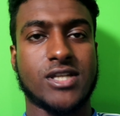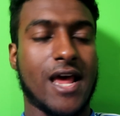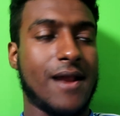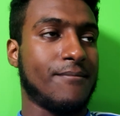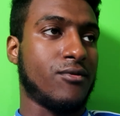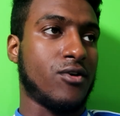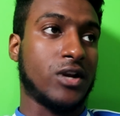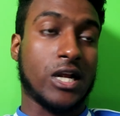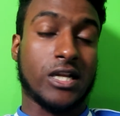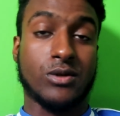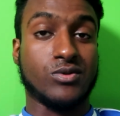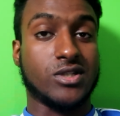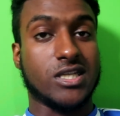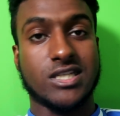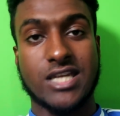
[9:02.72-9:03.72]
his end product, it
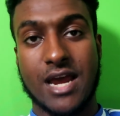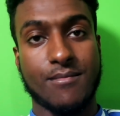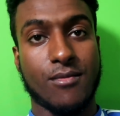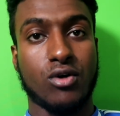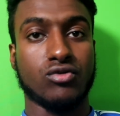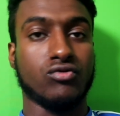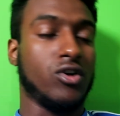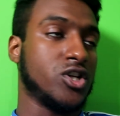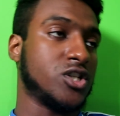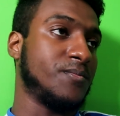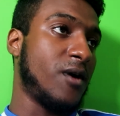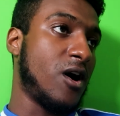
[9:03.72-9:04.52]
was the same old Ross